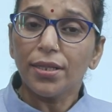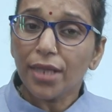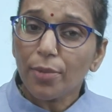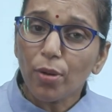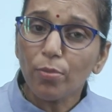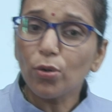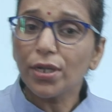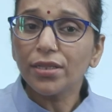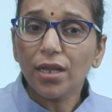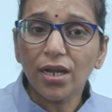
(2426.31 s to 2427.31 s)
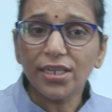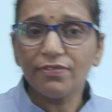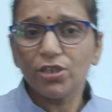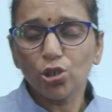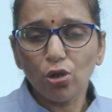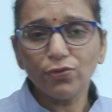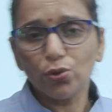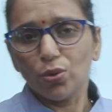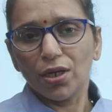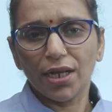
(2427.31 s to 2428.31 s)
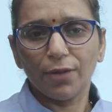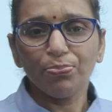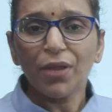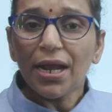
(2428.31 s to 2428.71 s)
They are promoting the cultivation of sugarcane.